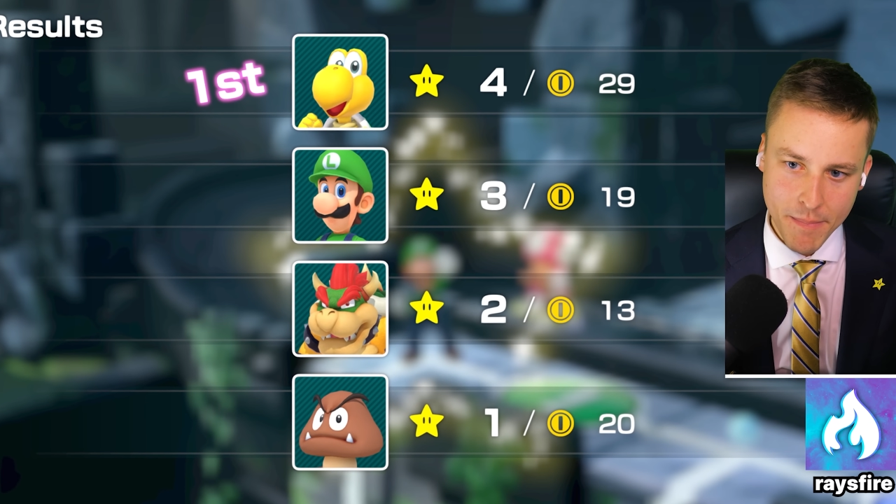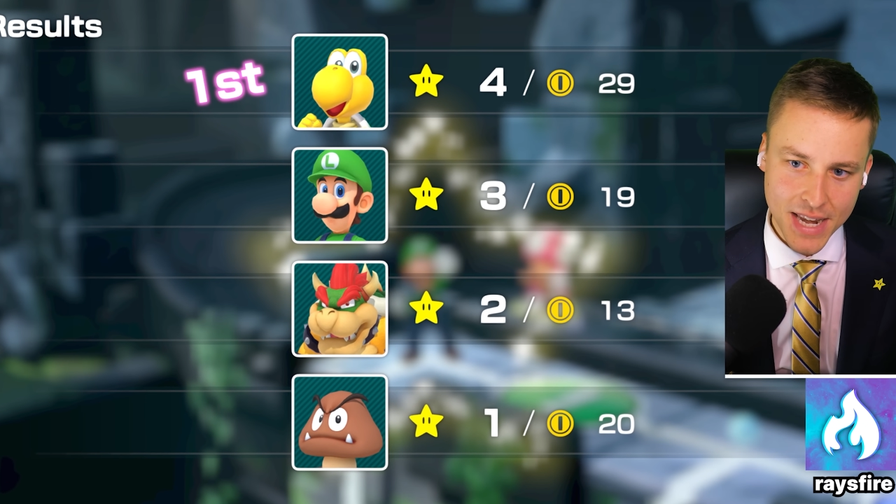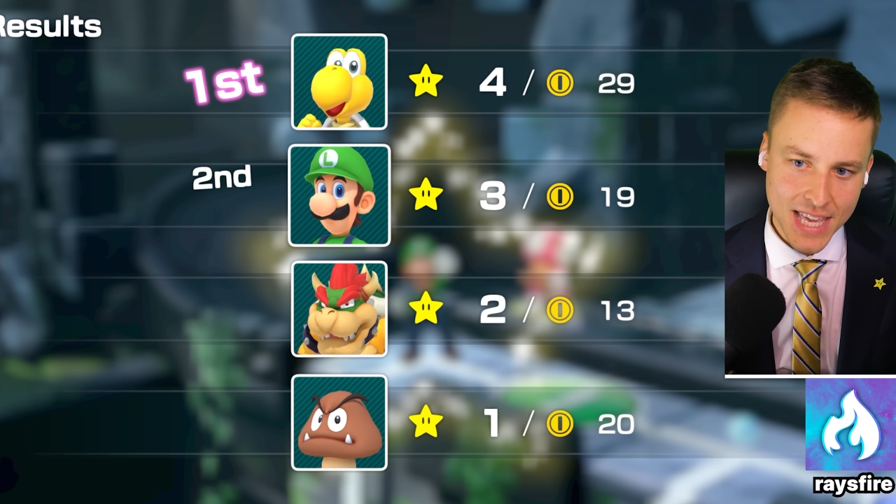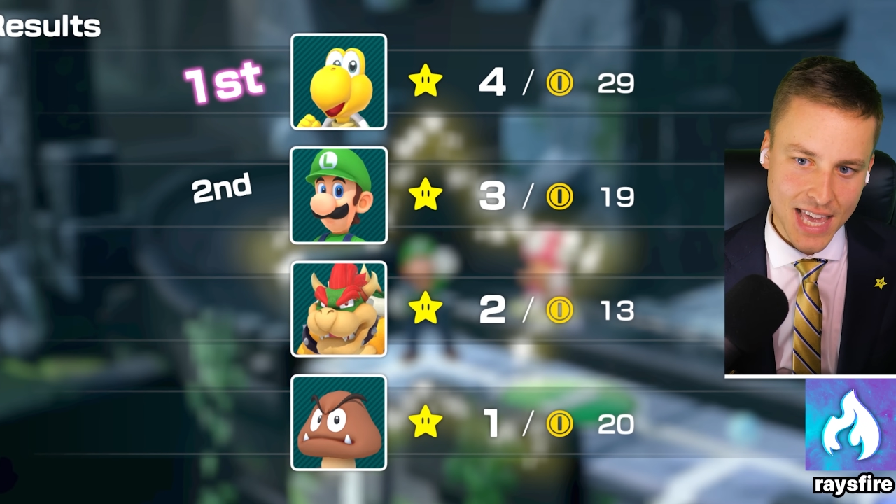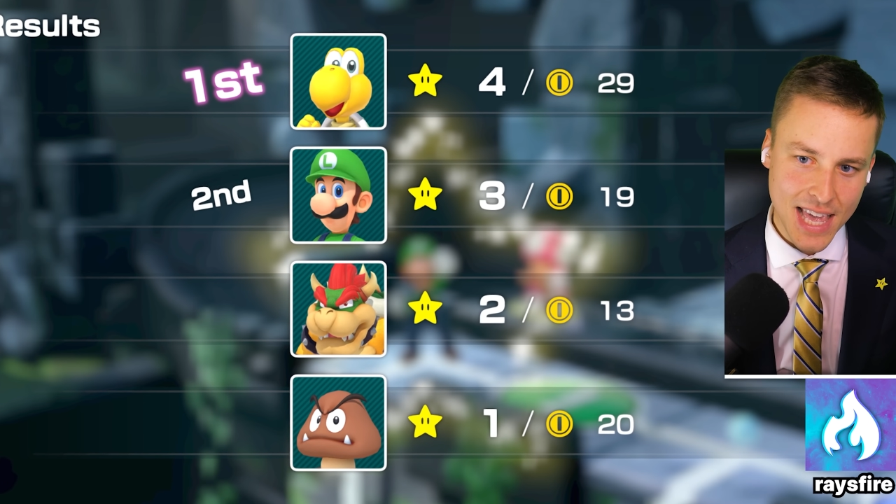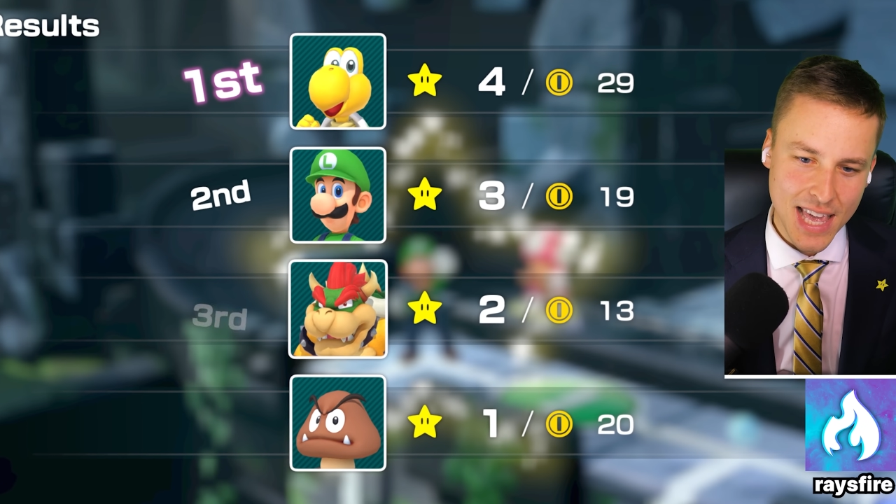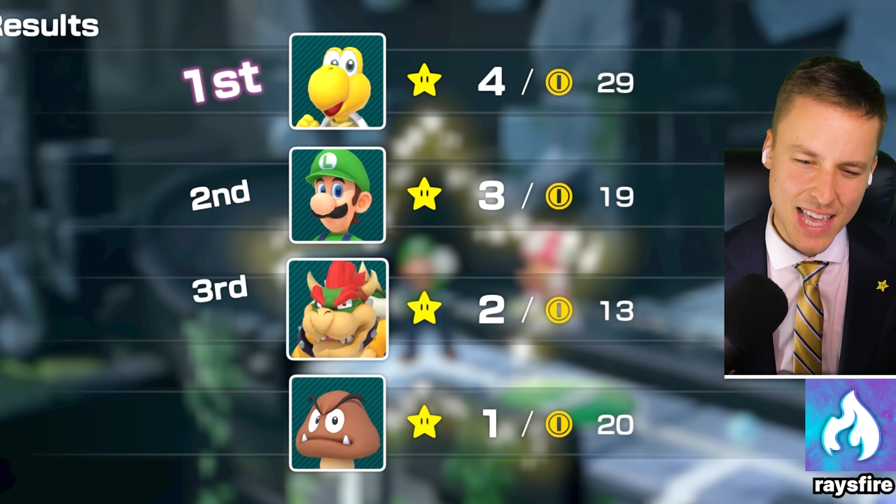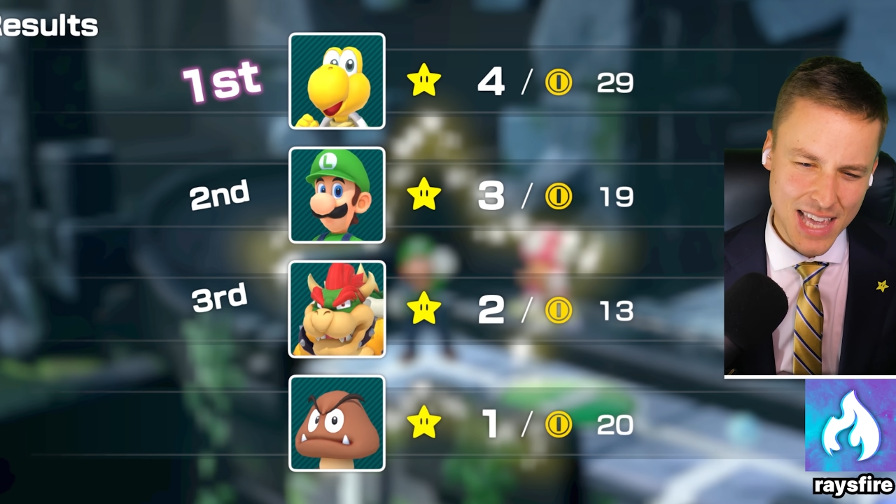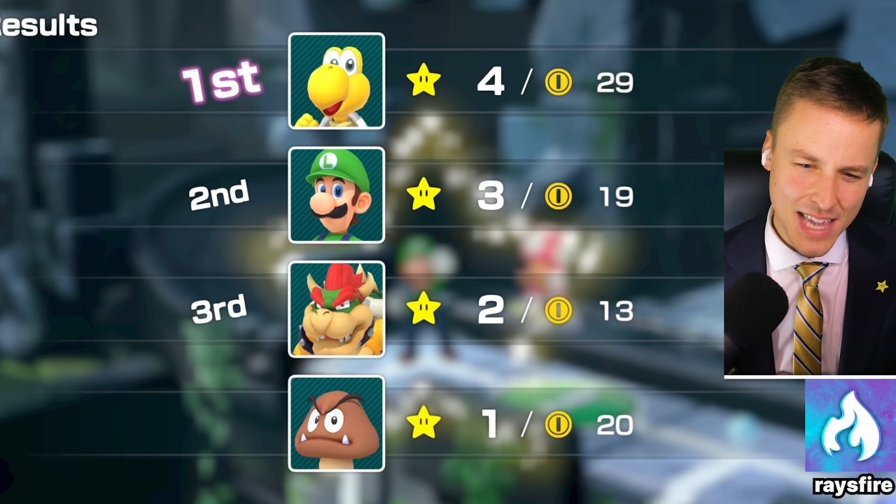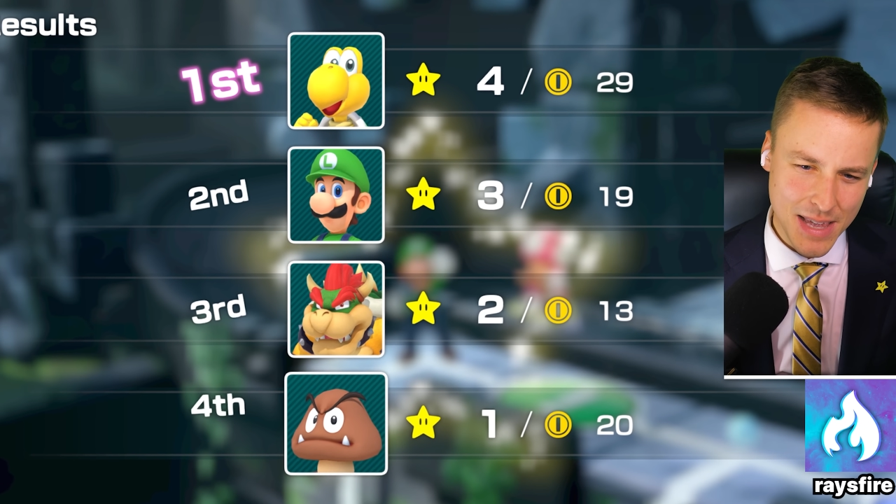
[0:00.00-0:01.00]
So the
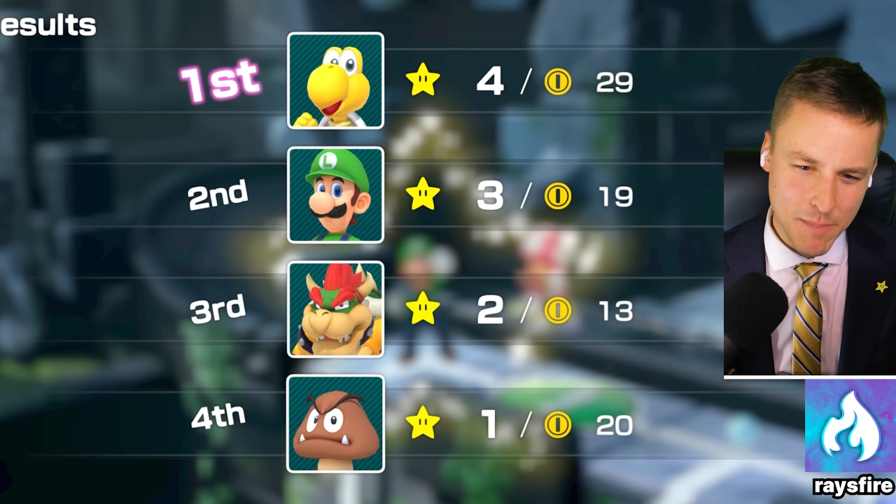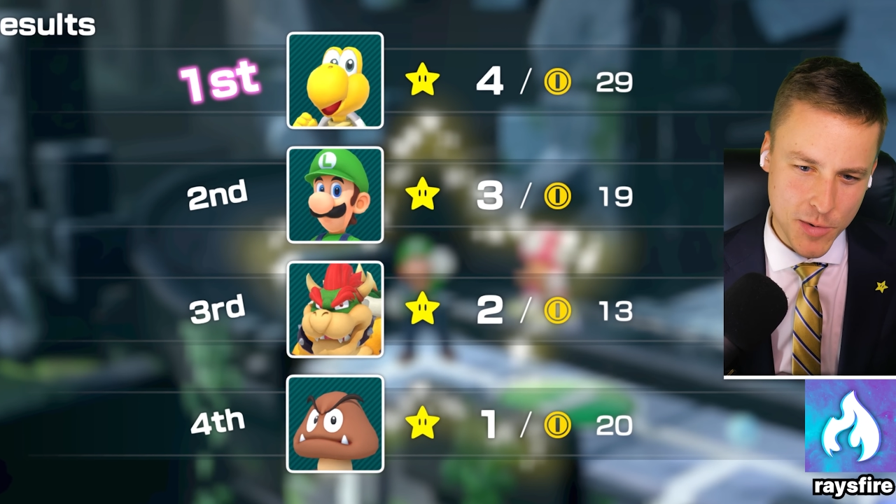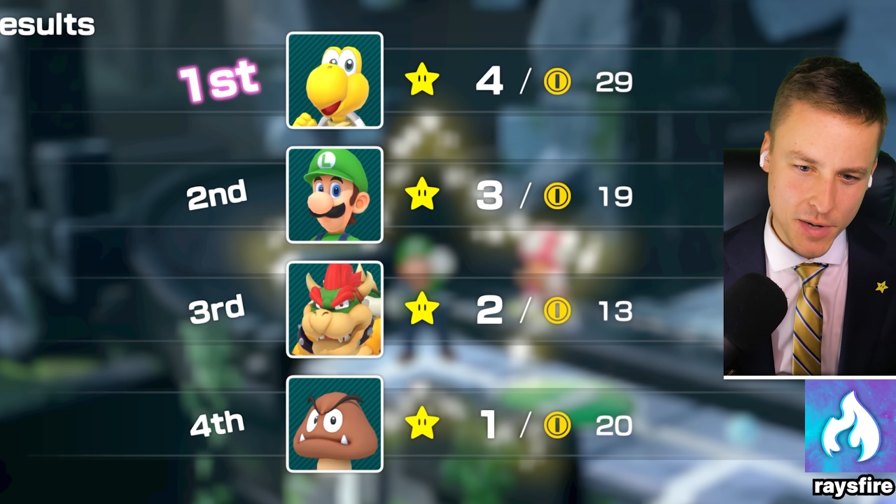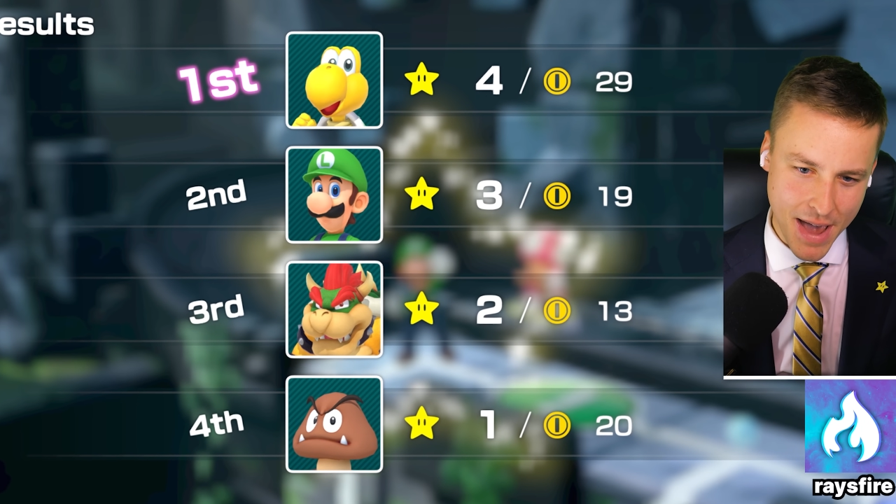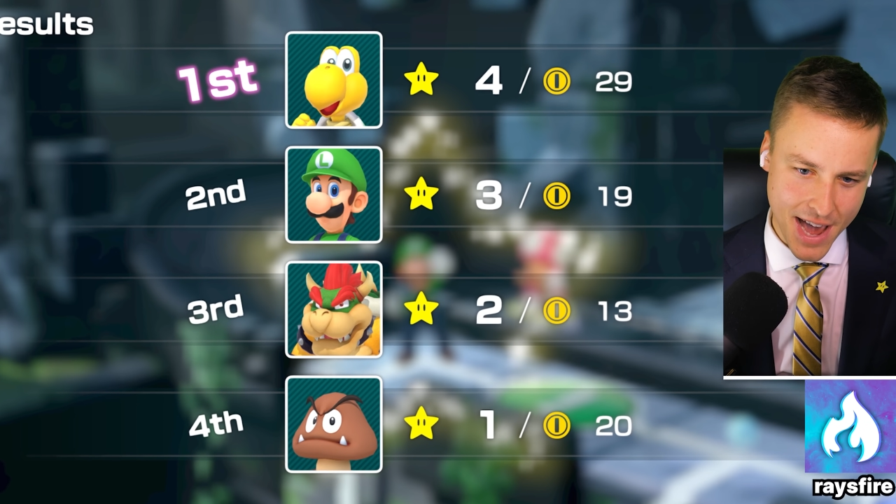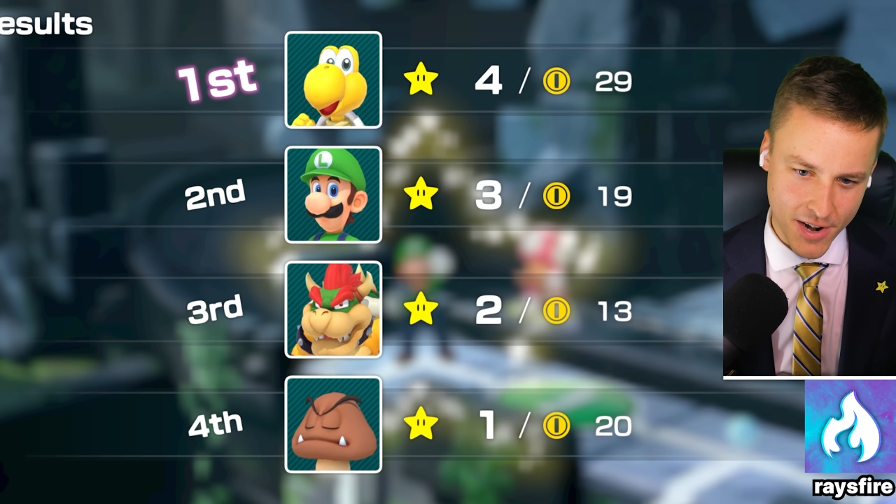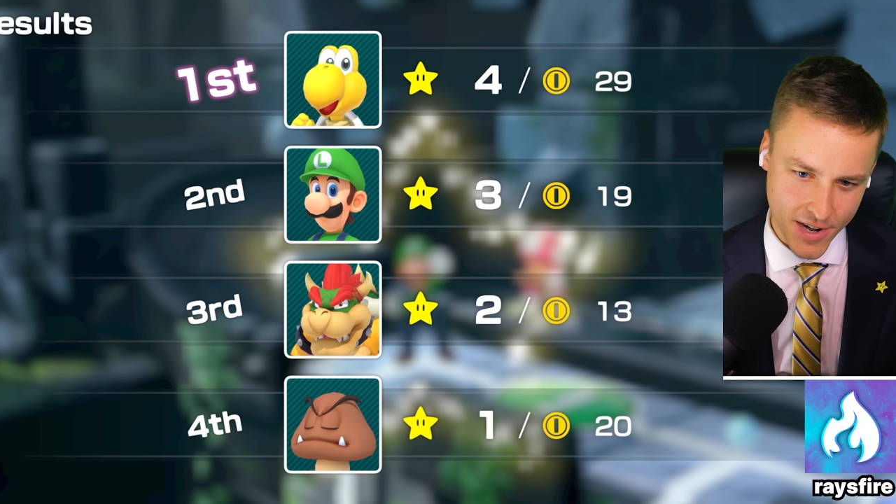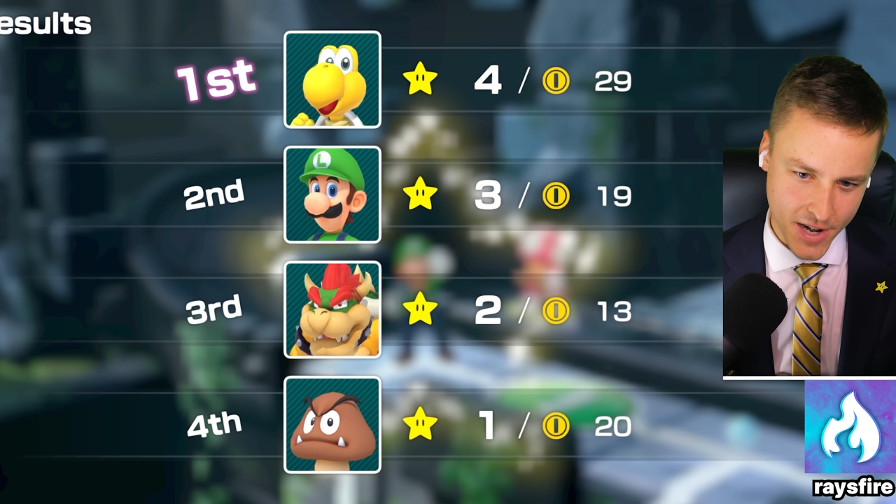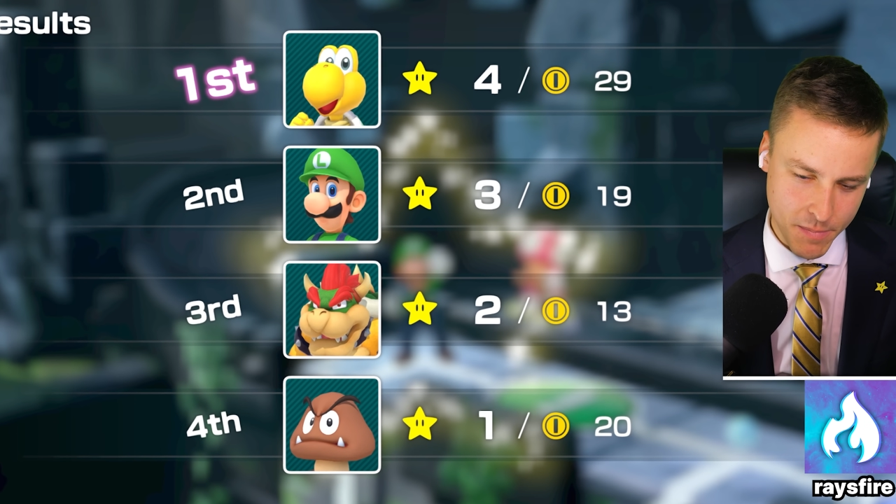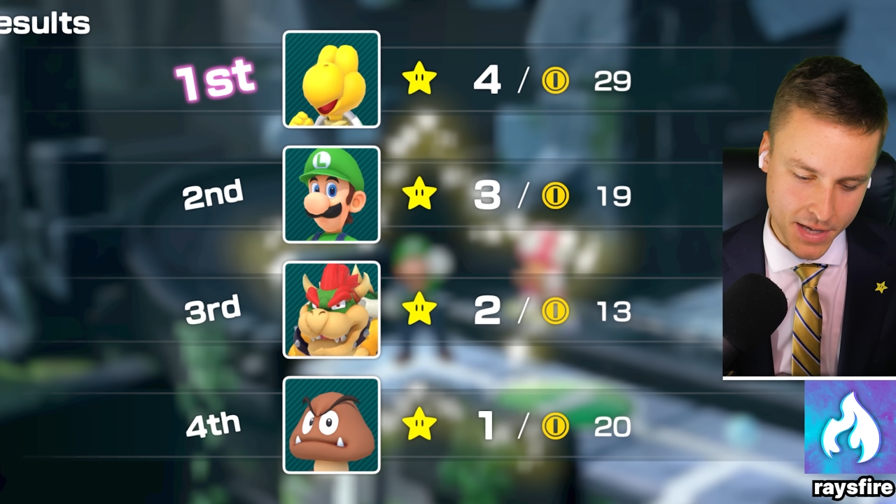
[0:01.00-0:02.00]
minigame could matter here